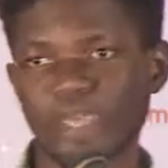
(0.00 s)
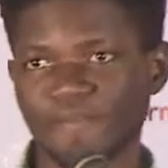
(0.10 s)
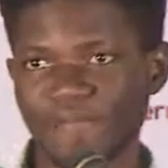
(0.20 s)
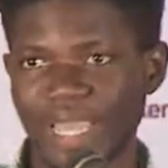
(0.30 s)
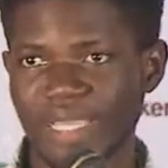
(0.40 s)
a
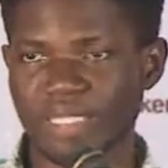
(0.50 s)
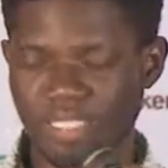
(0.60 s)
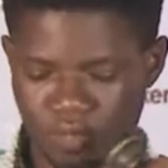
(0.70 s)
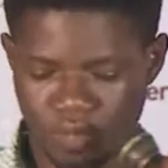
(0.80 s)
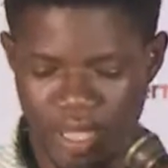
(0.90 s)

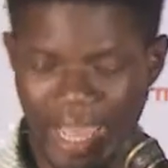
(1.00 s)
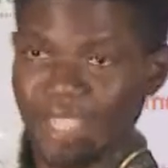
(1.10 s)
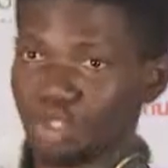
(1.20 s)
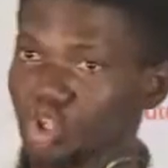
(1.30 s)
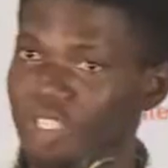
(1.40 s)
Flask.
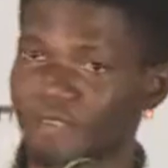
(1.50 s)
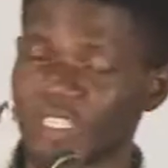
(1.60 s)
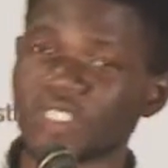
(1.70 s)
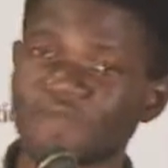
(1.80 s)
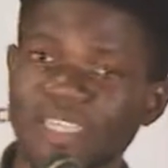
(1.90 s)
And
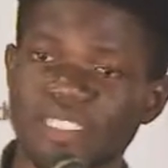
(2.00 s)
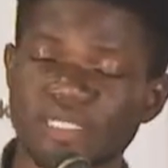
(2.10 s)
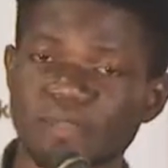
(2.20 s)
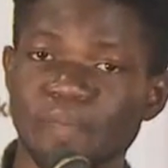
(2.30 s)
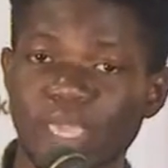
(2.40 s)
since Flask
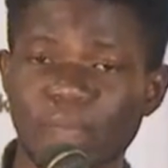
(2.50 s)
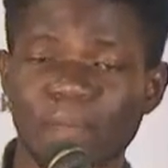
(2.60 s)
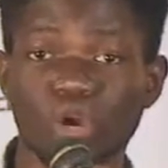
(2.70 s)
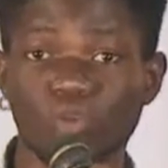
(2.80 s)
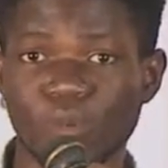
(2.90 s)
is a
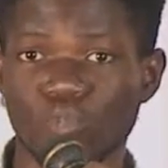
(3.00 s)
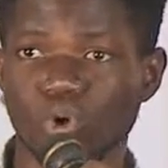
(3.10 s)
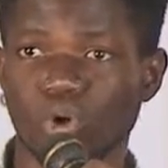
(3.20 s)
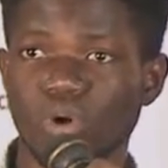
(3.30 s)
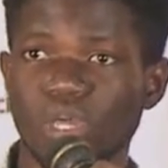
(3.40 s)
micro
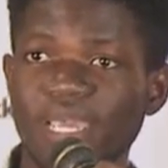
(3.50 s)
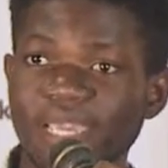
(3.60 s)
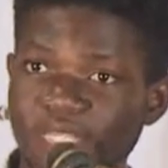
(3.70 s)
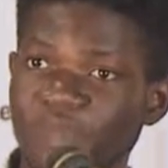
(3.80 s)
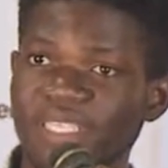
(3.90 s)
framework,
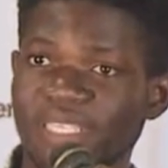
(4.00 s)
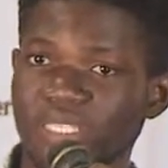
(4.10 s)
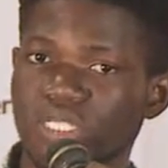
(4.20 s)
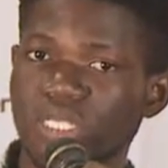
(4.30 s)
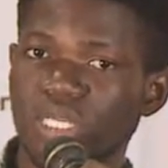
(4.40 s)
it makes
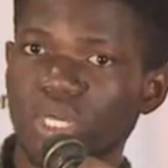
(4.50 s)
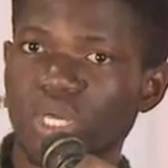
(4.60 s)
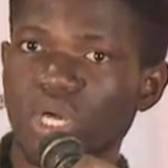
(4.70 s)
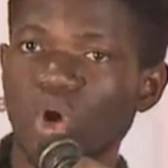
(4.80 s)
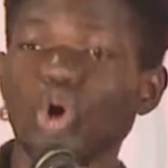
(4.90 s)
sense.
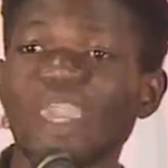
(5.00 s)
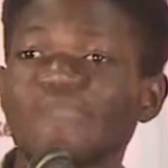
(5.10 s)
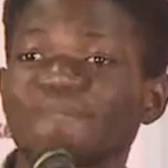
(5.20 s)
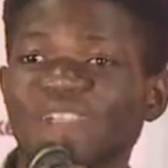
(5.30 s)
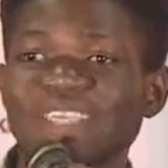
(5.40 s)
Okay,
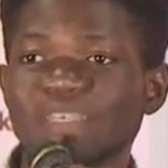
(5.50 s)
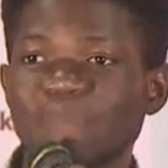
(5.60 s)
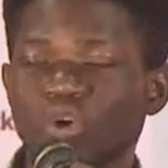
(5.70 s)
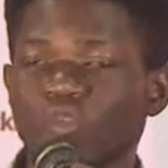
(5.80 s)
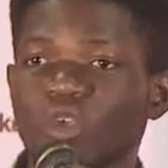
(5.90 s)
Flask is a
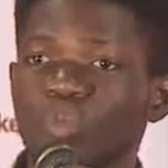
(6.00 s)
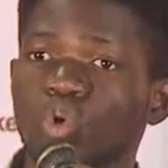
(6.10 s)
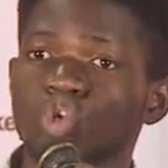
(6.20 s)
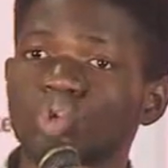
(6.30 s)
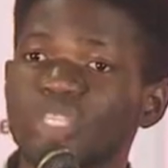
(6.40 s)
micro
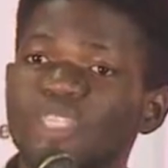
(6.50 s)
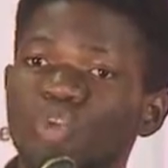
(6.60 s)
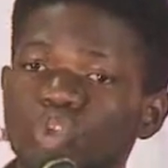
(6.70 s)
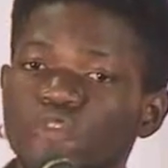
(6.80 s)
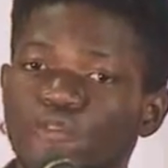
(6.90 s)
framework, so they
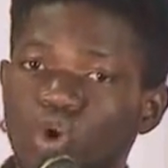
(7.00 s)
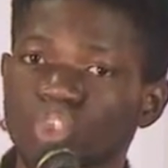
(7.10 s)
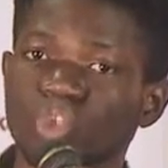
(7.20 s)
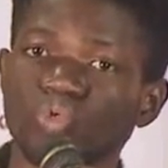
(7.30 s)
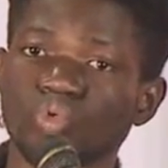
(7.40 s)
don't
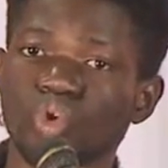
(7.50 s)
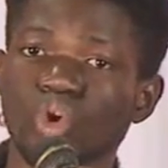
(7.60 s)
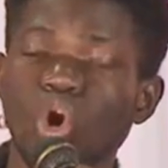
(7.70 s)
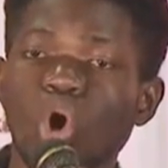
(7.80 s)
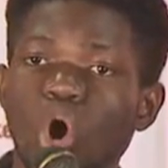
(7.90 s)
force you
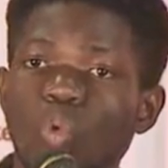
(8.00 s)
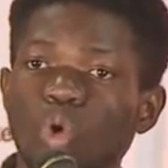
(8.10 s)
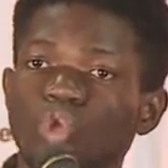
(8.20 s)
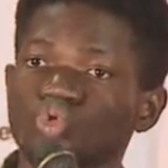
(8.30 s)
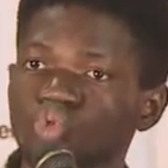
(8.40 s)
on
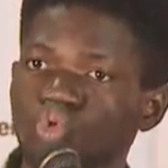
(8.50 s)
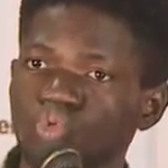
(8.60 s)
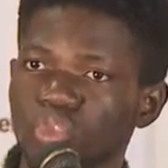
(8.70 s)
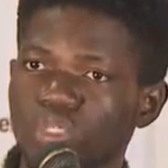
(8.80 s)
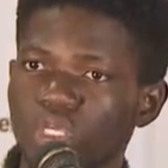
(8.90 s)
what to
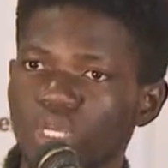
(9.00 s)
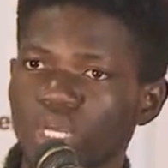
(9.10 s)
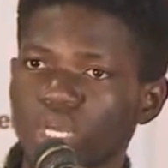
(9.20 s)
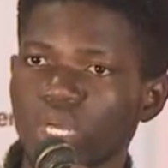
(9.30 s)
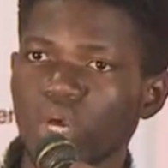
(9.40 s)
use.
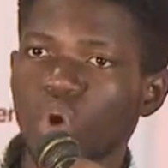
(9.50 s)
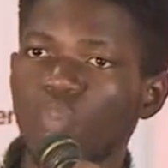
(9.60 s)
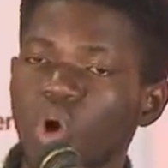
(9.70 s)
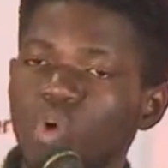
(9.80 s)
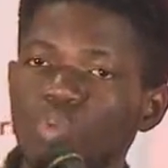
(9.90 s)

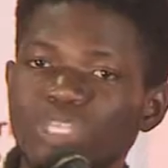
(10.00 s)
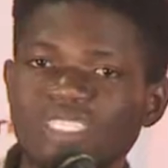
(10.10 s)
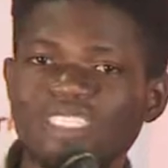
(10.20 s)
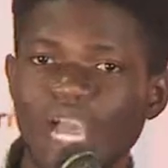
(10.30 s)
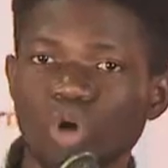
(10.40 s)
But
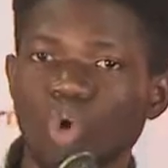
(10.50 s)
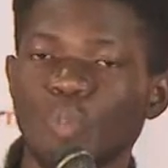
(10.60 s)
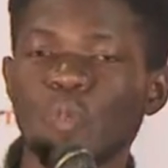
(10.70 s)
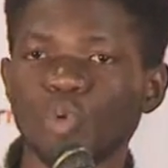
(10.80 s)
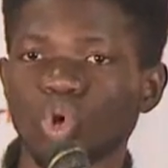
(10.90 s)
with Django,
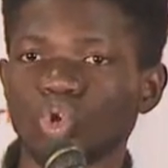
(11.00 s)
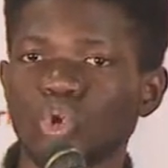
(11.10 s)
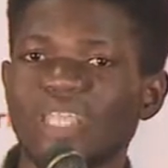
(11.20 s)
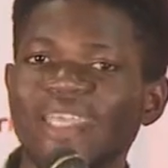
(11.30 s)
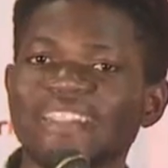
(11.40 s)
people don't
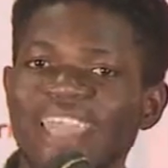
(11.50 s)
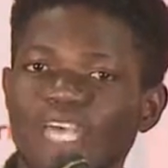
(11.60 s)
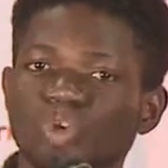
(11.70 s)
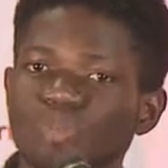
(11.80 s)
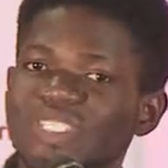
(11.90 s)
know that there
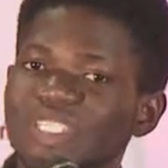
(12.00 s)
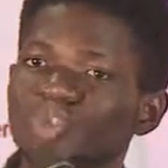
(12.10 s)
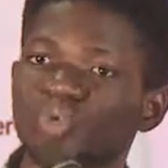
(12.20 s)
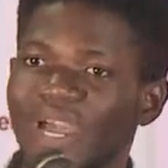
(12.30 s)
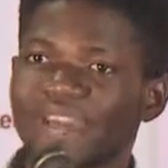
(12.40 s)
are some
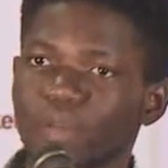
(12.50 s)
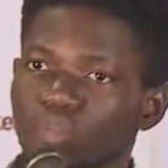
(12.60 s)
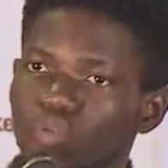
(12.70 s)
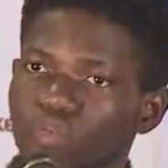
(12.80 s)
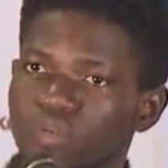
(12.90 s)
things you can
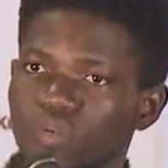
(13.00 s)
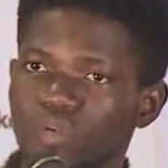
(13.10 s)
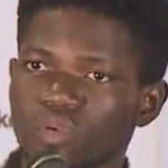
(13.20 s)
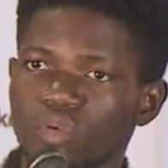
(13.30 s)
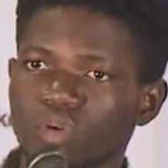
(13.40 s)
remove.
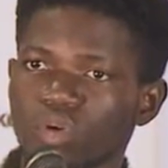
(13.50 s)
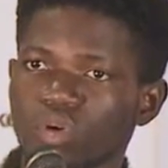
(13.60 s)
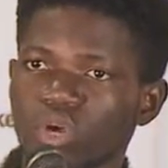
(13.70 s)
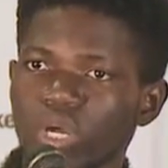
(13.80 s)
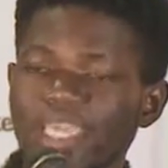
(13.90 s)

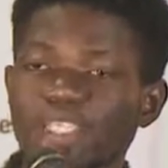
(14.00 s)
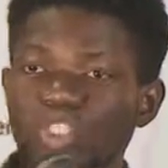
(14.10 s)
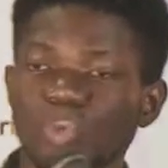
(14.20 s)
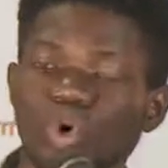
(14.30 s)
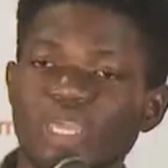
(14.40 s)

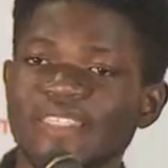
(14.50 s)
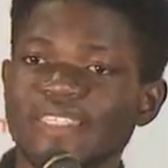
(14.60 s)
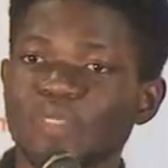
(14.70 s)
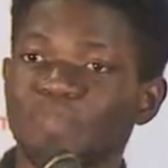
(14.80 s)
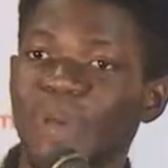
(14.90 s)
It
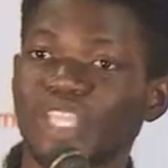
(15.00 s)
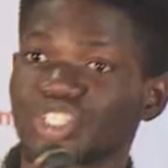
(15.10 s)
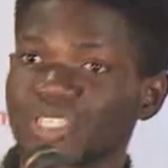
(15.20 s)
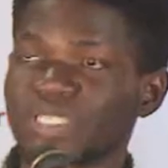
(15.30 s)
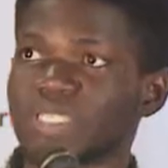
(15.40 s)
is
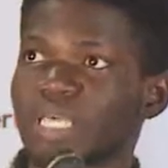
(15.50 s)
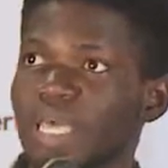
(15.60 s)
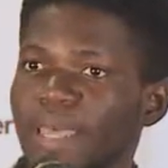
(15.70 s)
batteries